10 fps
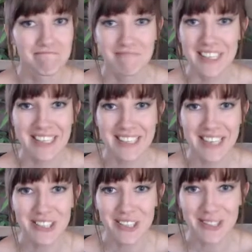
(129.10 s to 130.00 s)
his
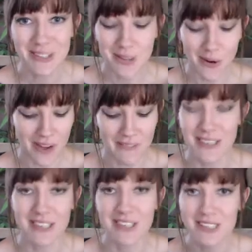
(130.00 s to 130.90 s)
legend. So I
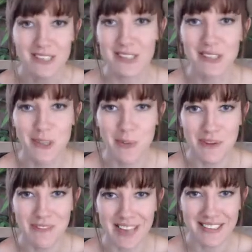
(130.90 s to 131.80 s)
find it's just super
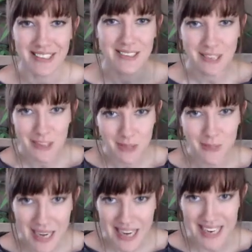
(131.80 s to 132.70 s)
fascinating. That's just
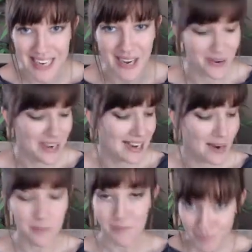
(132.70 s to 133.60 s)
me geeking out right
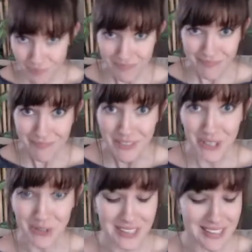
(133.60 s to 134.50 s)
now.
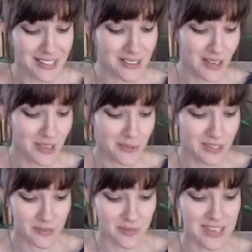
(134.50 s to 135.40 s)
So let's get started with
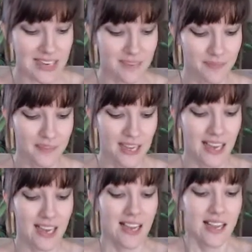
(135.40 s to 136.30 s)
the reading.
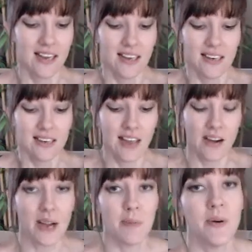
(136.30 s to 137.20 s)

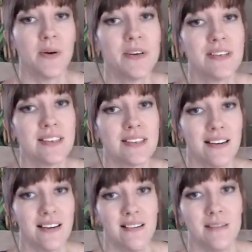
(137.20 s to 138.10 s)
Now, I pulled
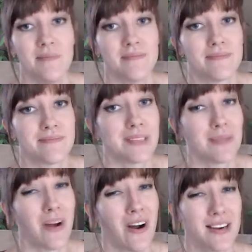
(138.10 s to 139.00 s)

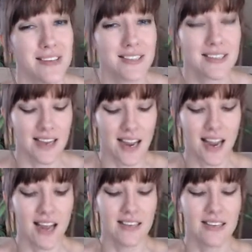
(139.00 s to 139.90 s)
some cards,
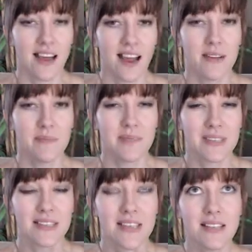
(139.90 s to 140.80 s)
and I'm
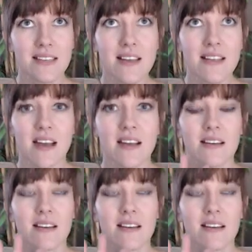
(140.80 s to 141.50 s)
sensing that